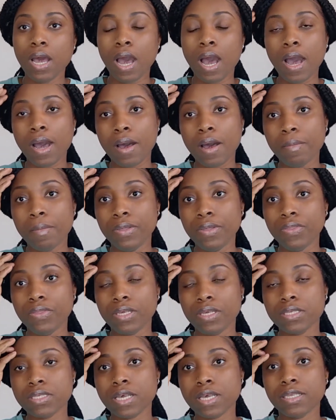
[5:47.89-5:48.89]
and
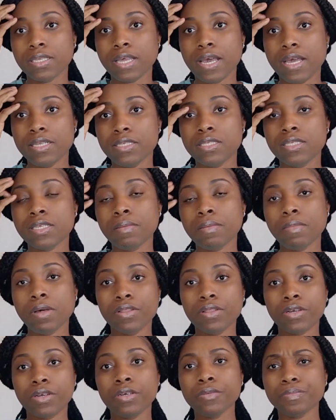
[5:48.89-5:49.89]
things like that. And some
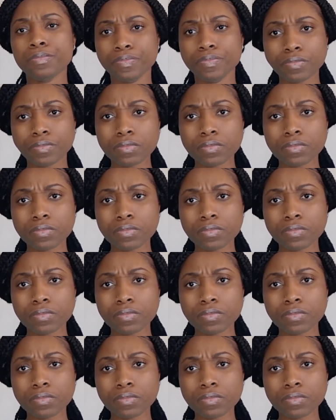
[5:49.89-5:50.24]
other